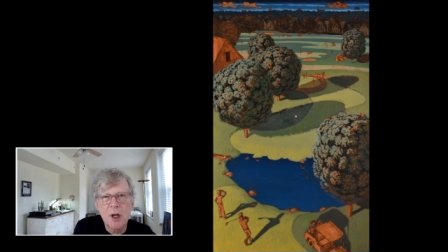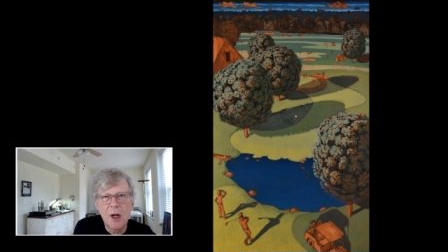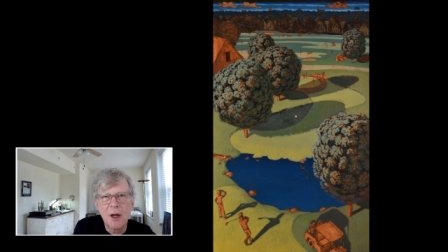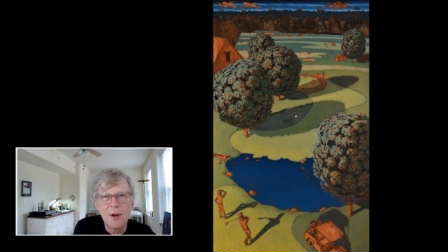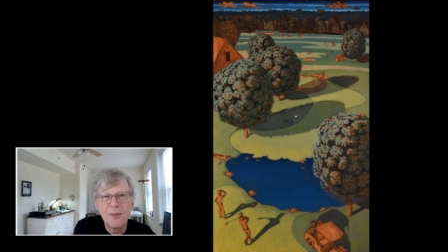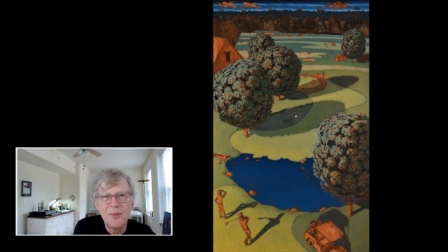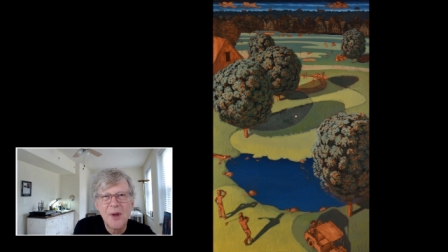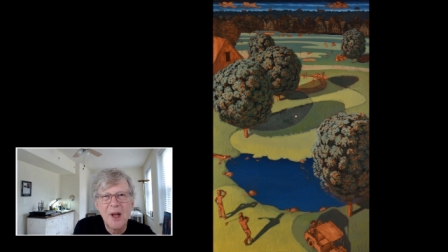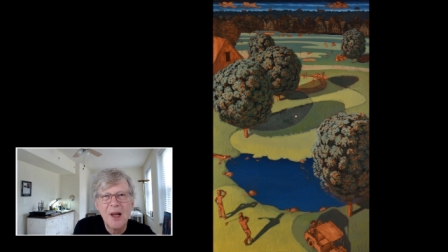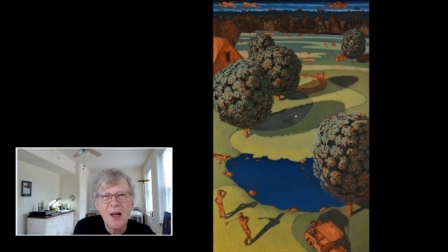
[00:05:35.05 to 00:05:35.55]

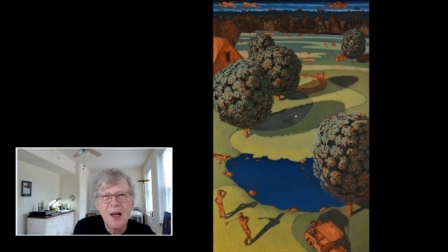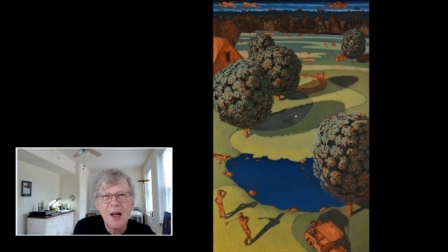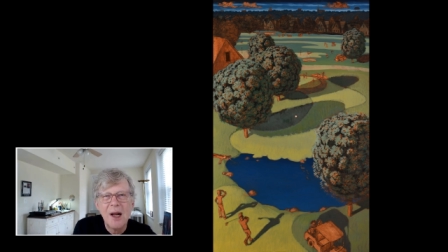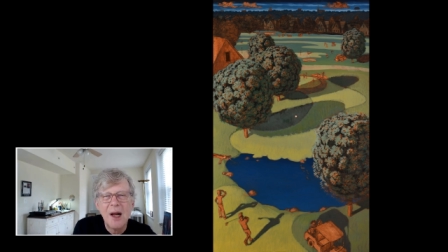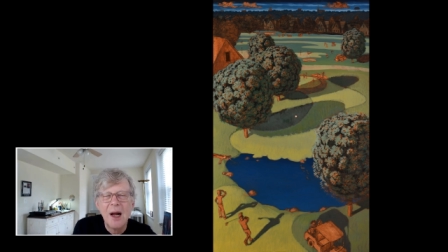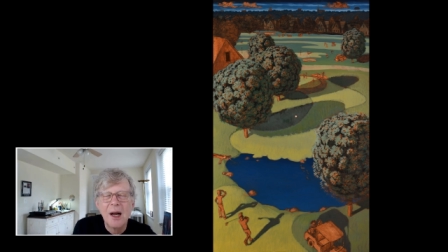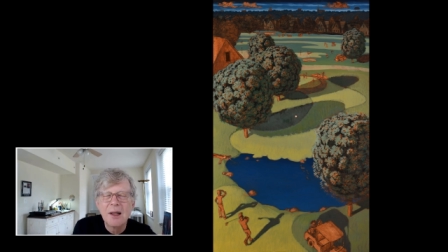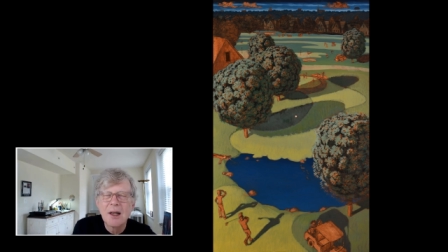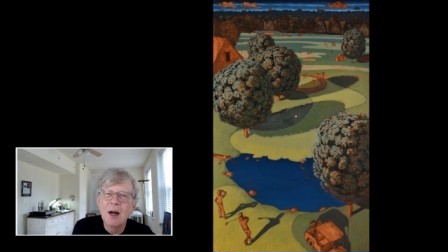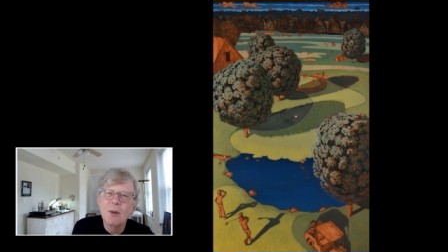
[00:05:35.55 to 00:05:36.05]
And,
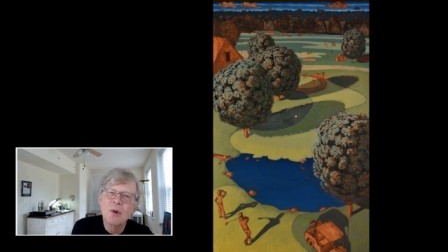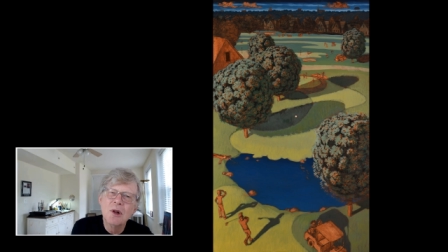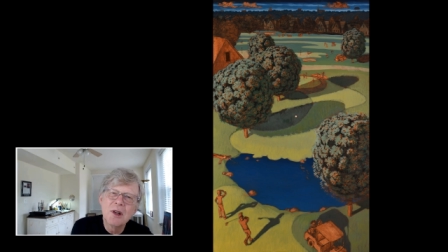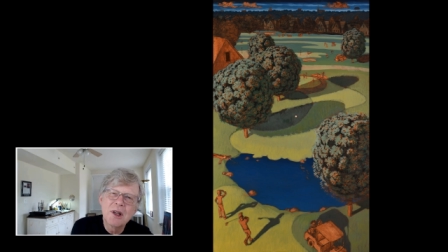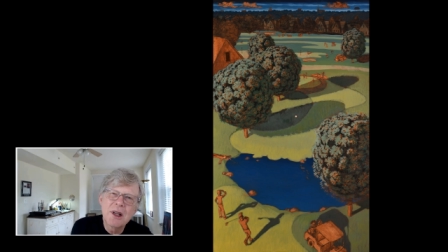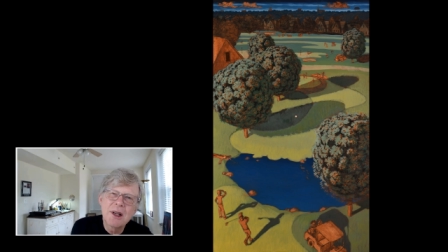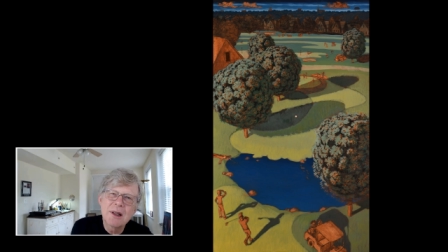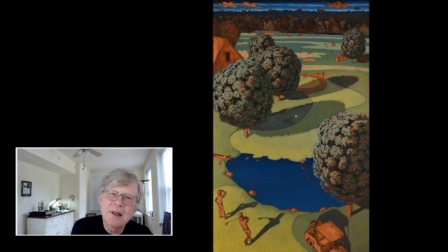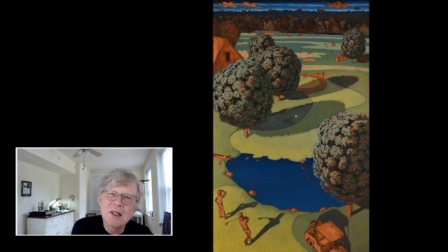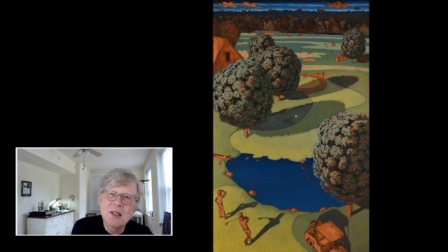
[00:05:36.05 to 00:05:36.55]
you know, I'm
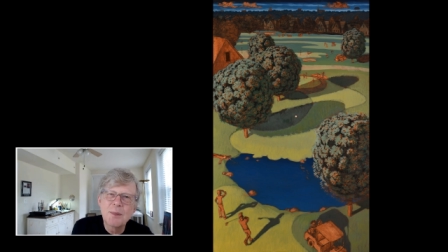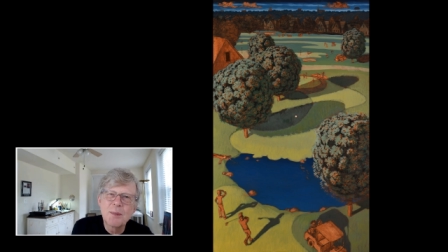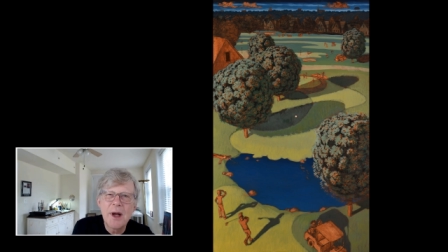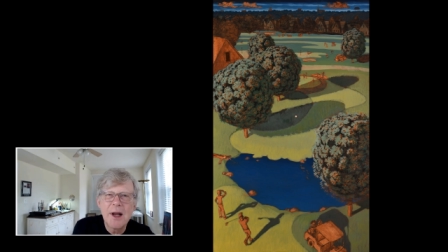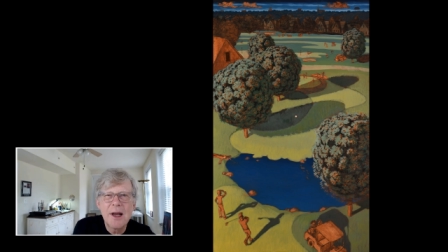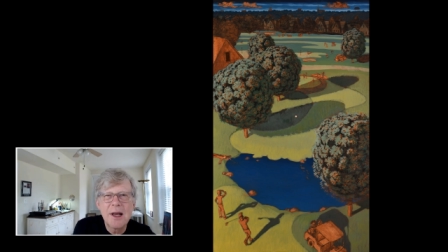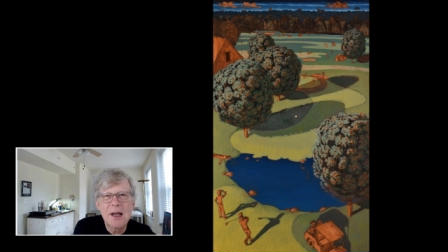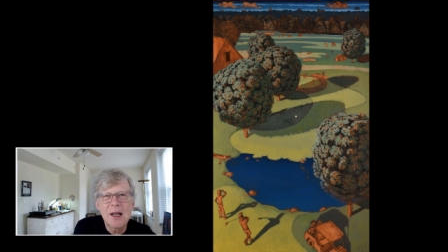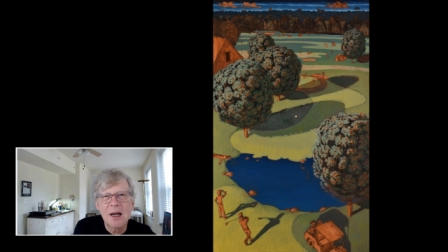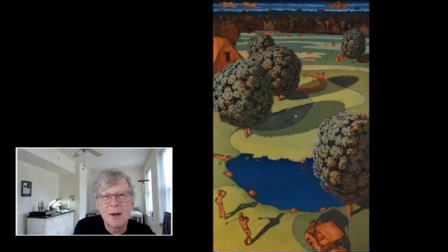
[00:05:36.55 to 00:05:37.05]
looking at this
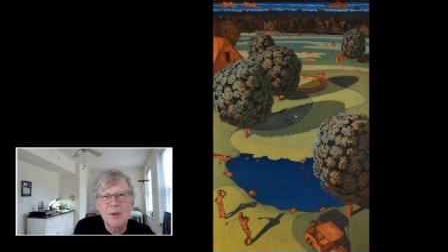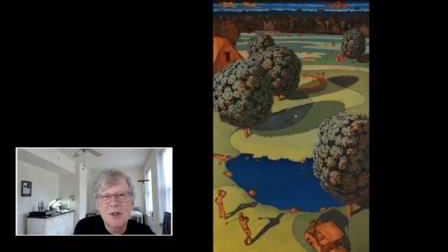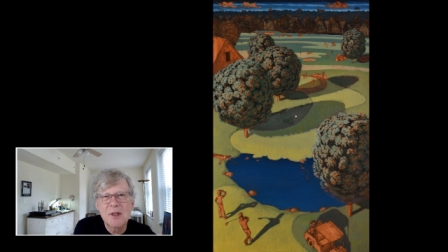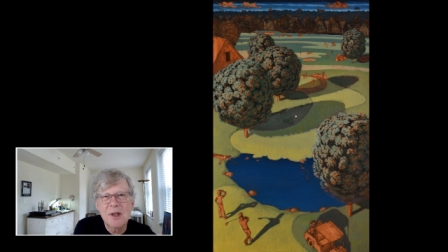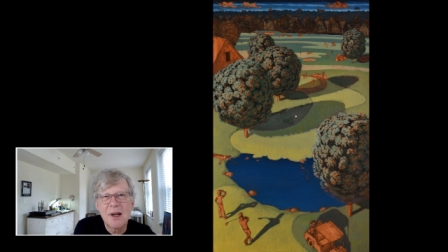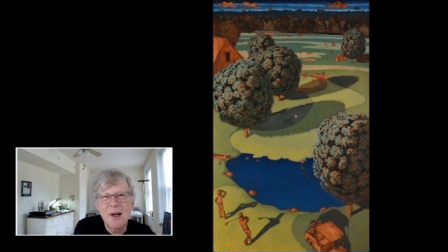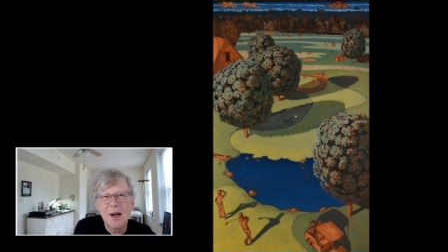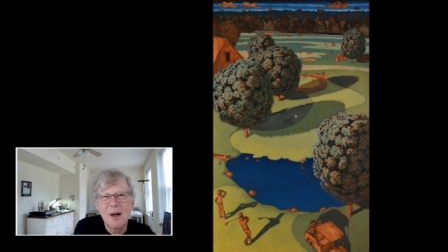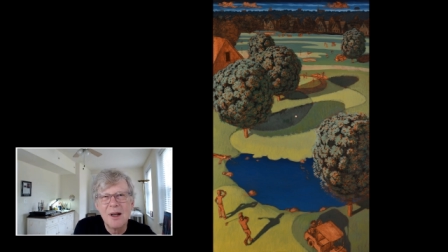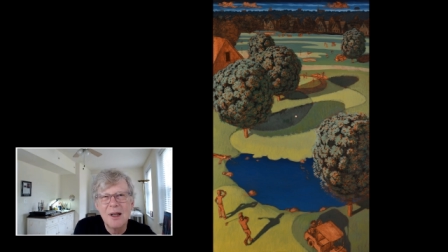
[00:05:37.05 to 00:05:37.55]
painting and I'm
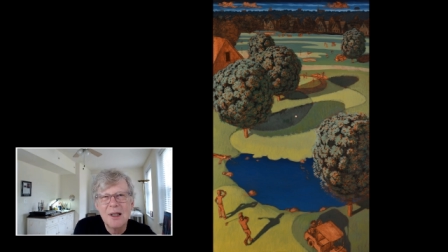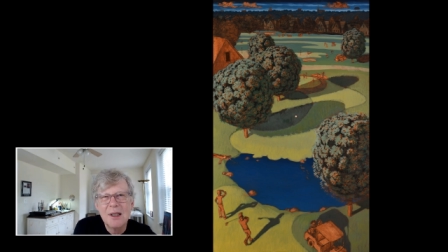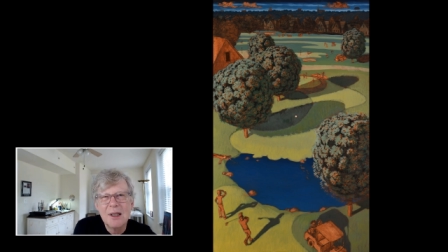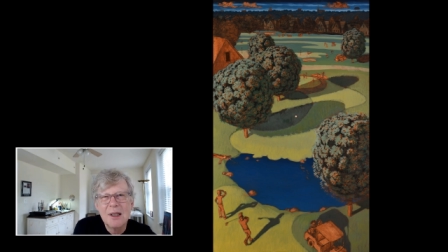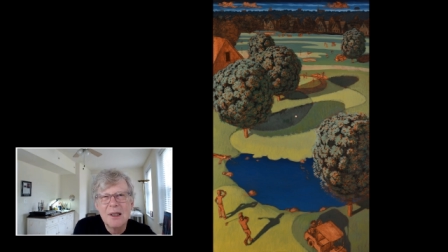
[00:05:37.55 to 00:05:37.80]
saying,